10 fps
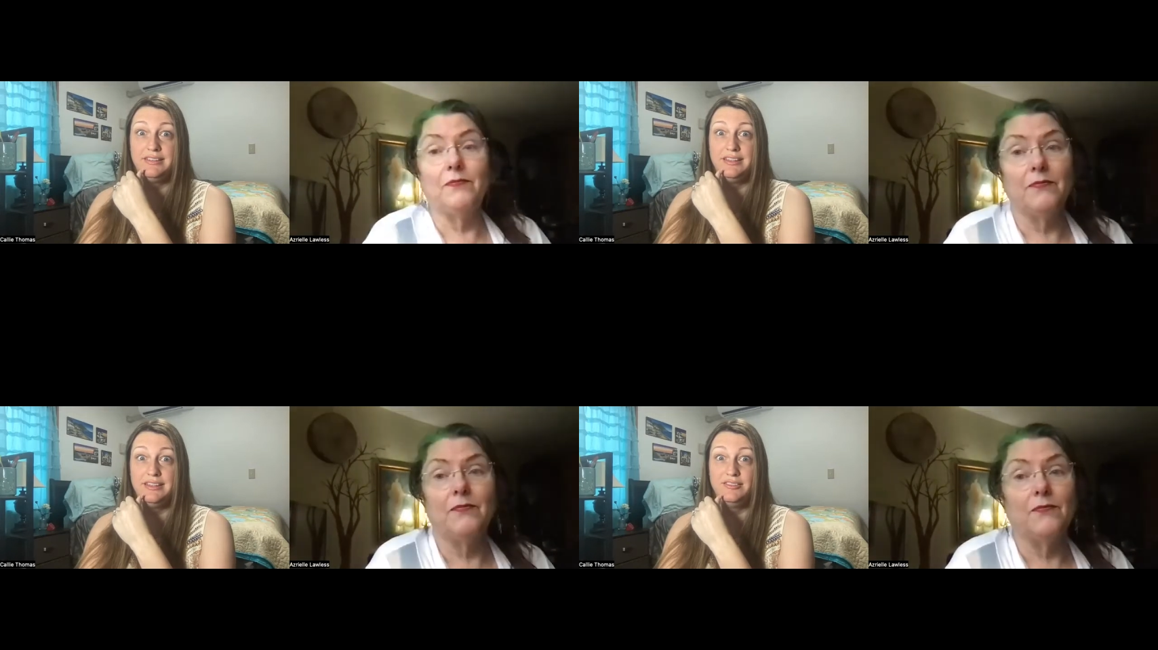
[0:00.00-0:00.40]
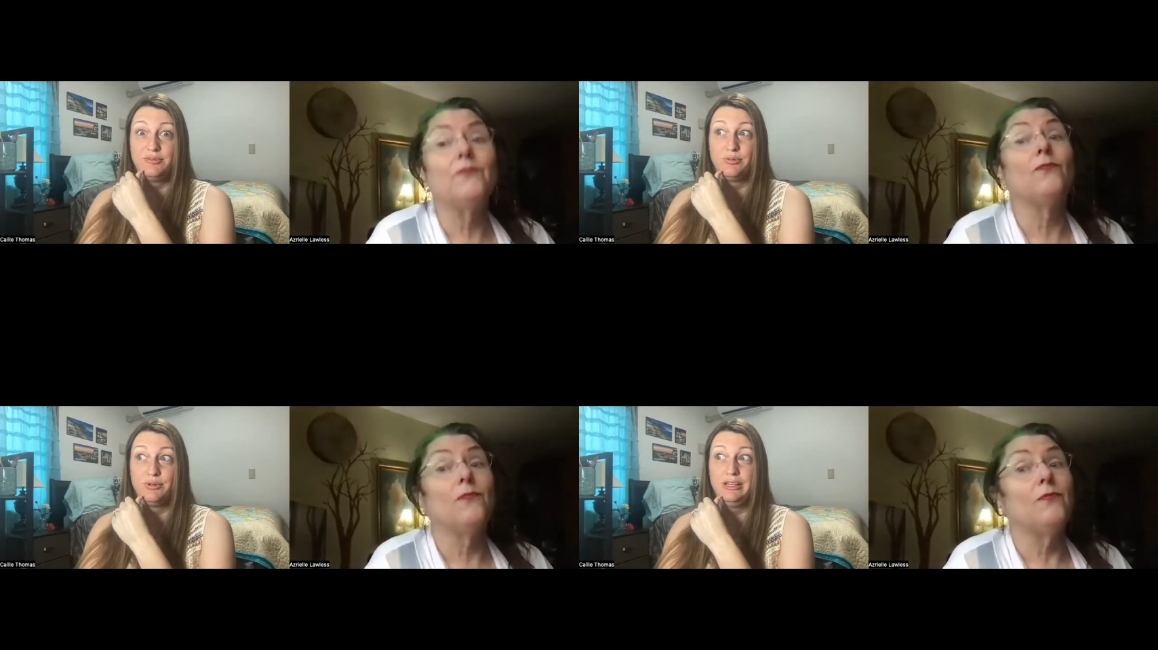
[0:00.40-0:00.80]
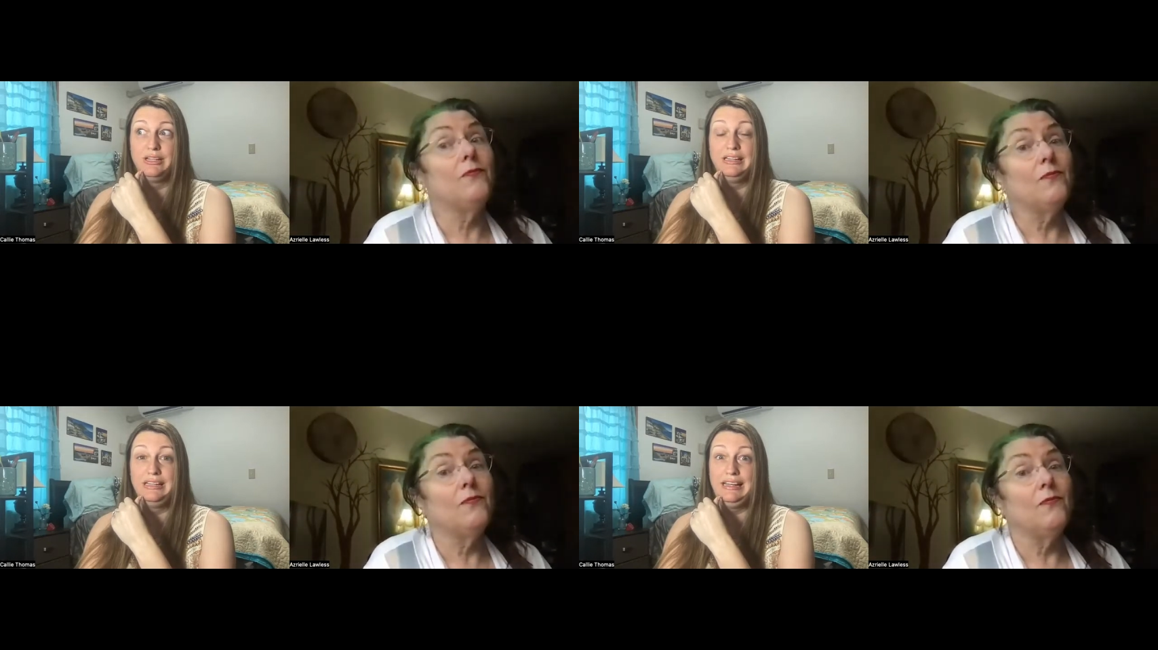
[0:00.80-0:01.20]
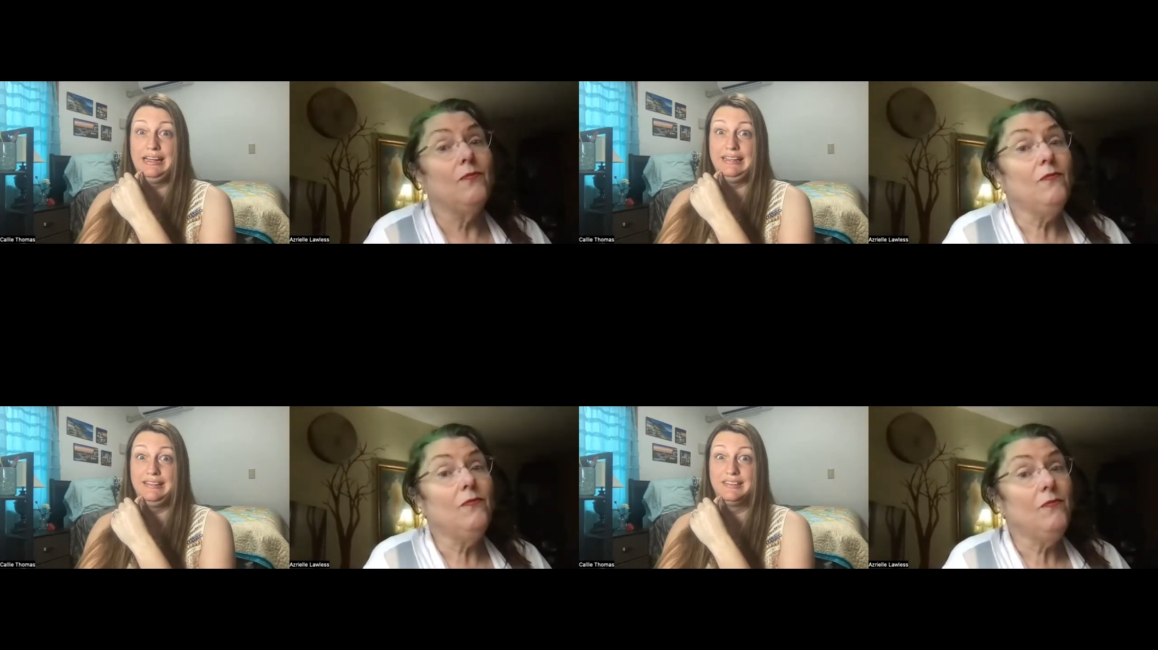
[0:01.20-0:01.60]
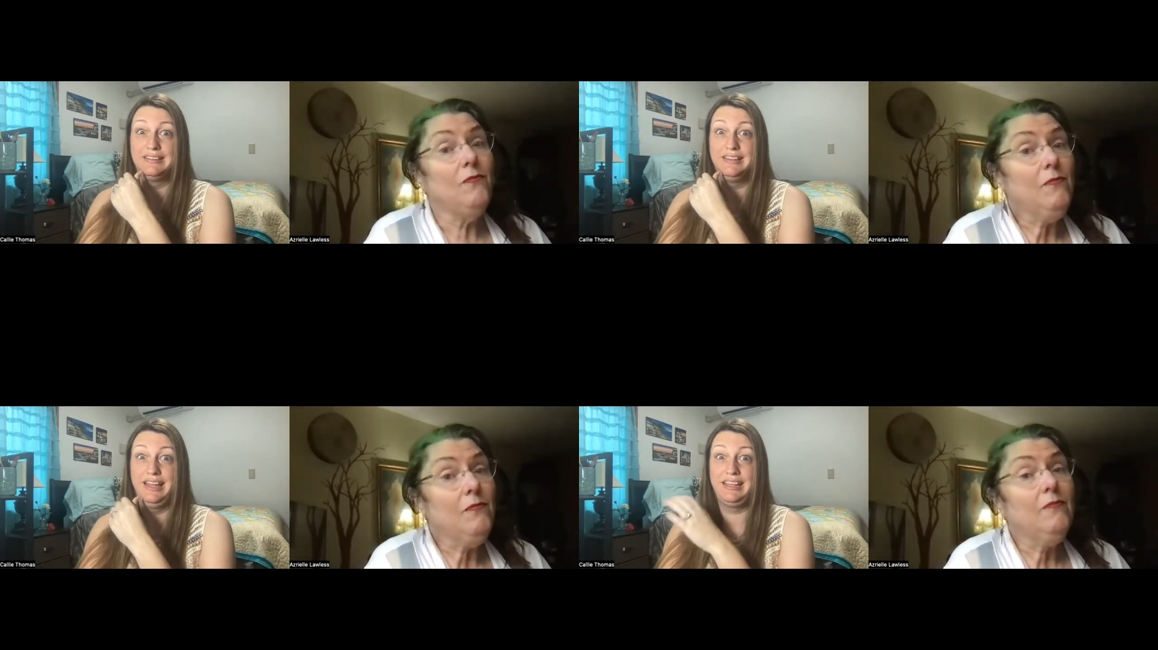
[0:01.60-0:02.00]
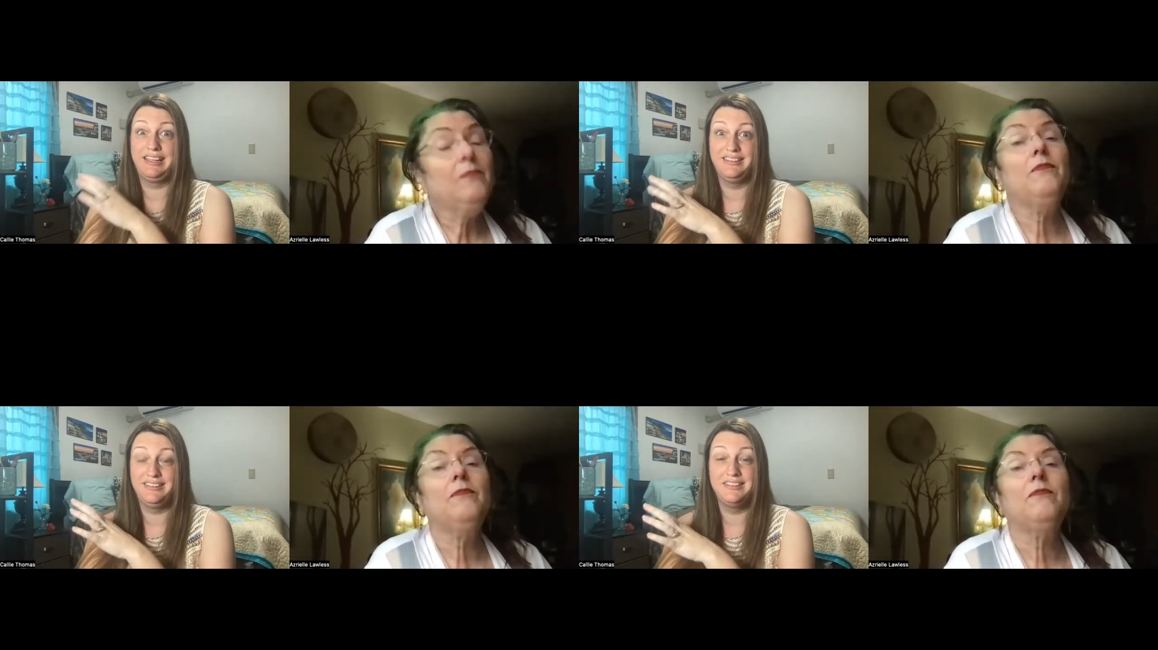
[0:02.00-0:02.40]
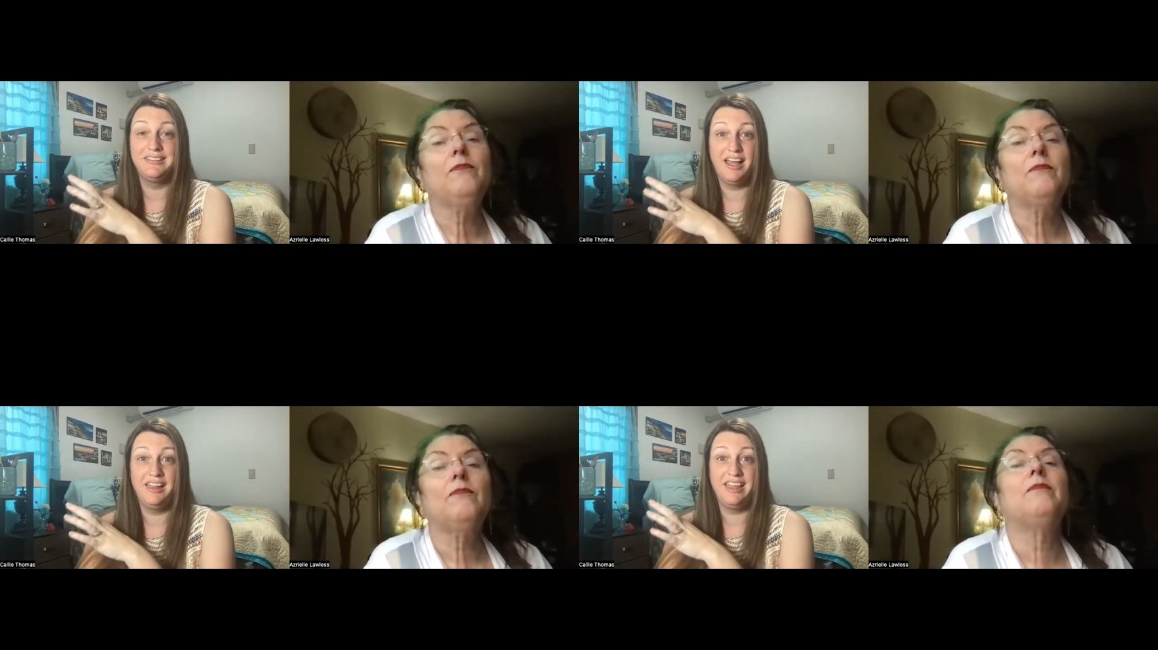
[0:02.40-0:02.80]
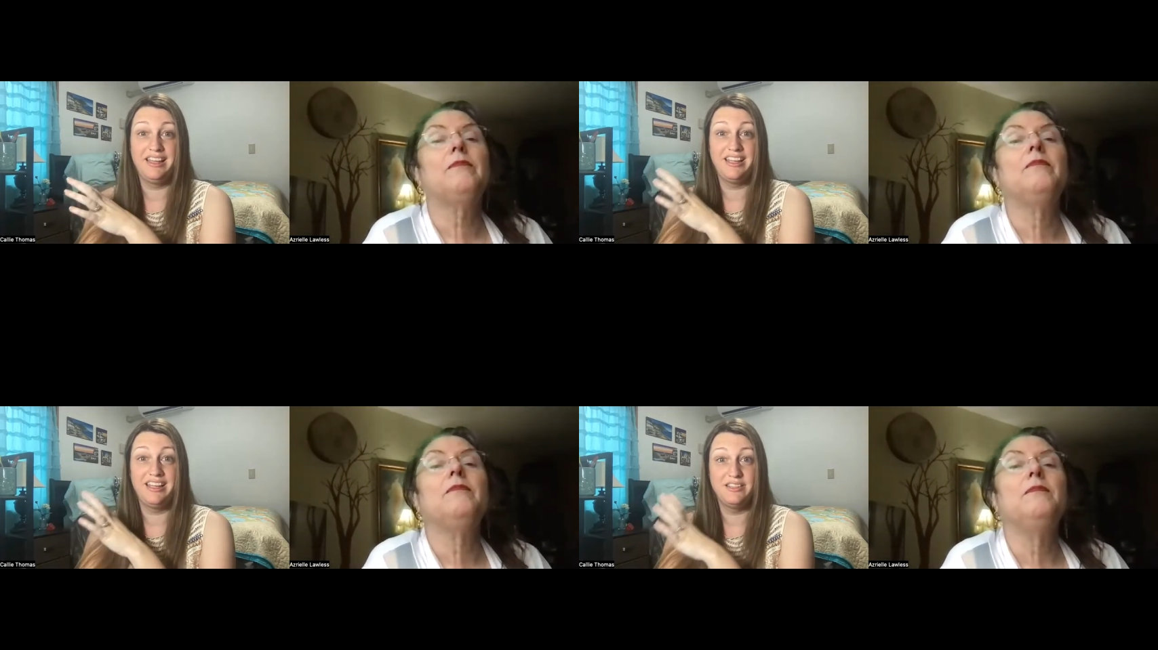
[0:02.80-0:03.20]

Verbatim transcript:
Speaker 1: is really nice. Like this is not like a